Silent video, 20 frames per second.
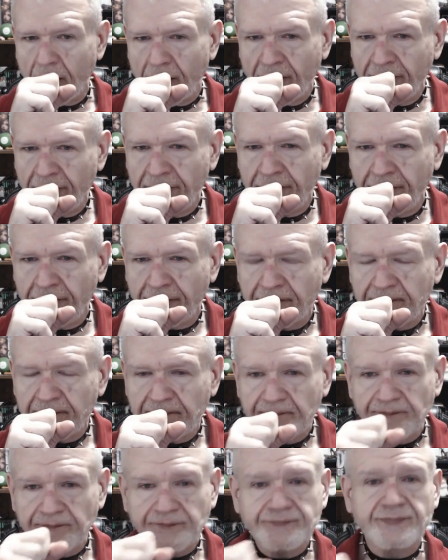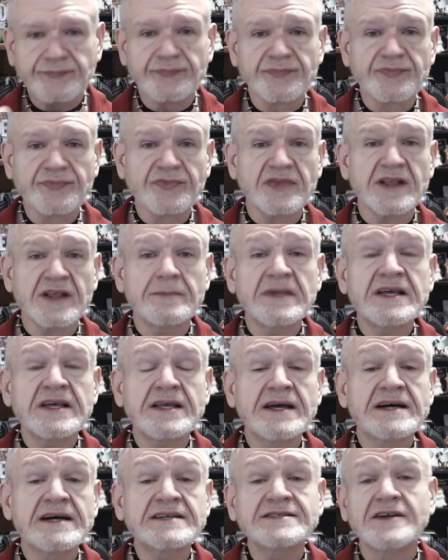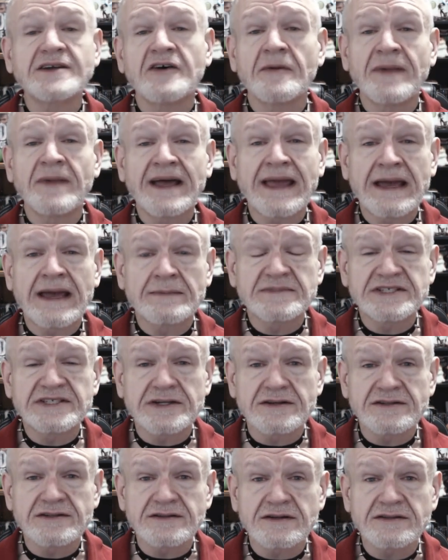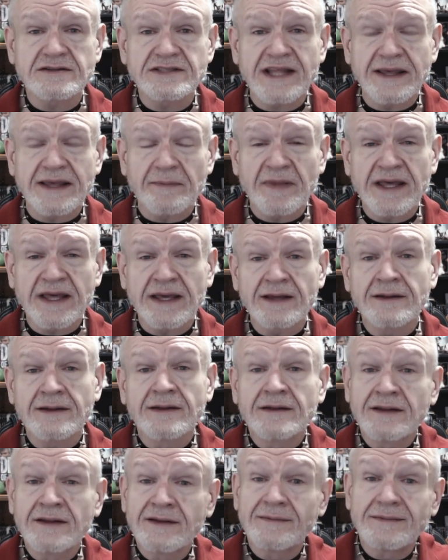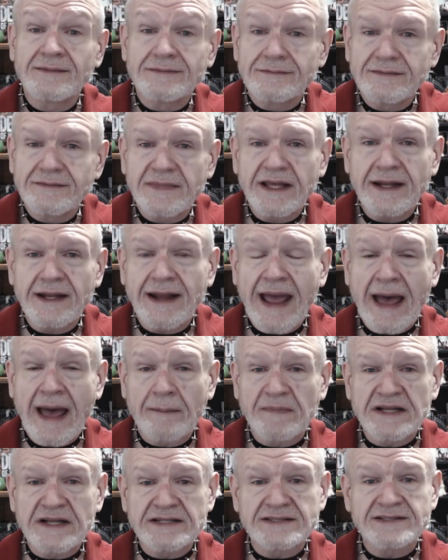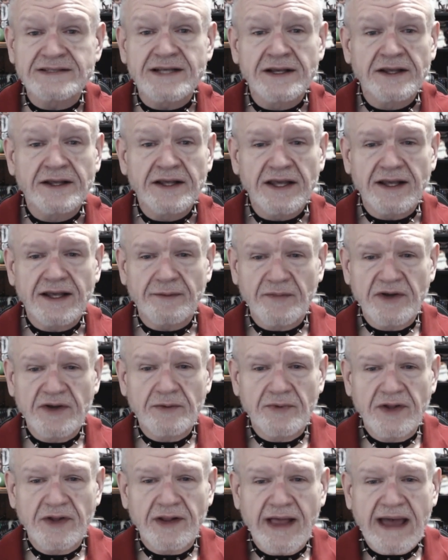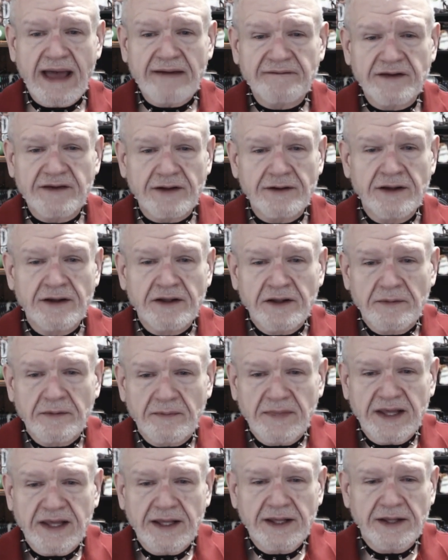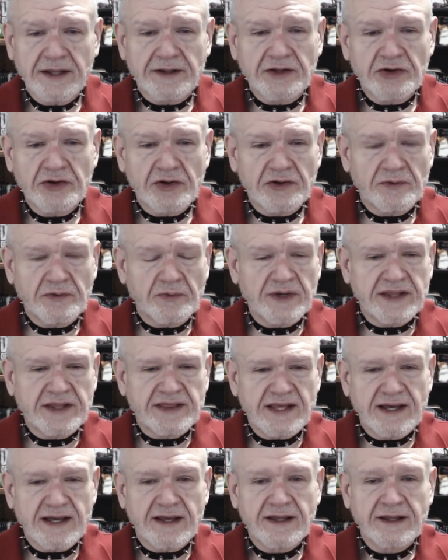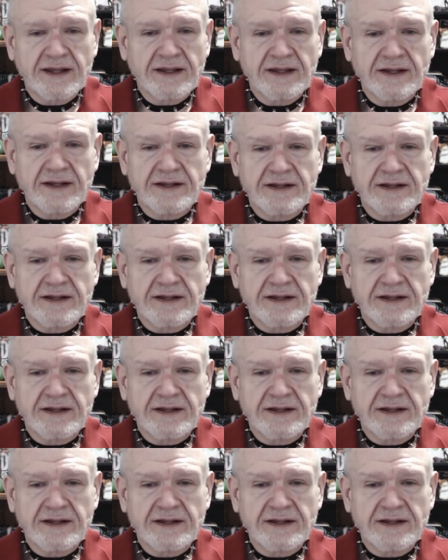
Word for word: but yes, all my hamsters are sleeping. It happens. It, we will have to be good with the